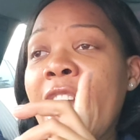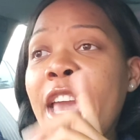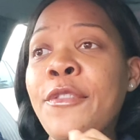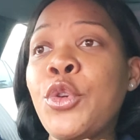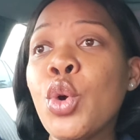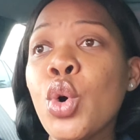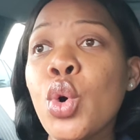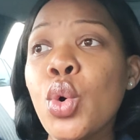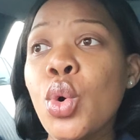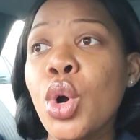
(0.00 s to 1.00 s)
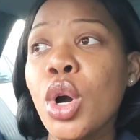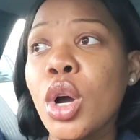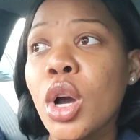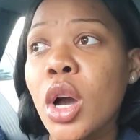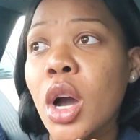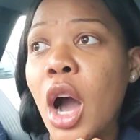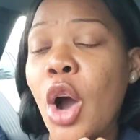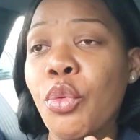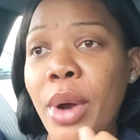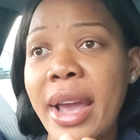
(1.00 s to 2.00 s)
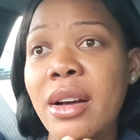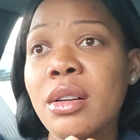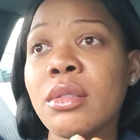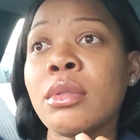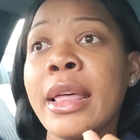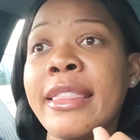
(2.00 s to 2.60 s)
if you around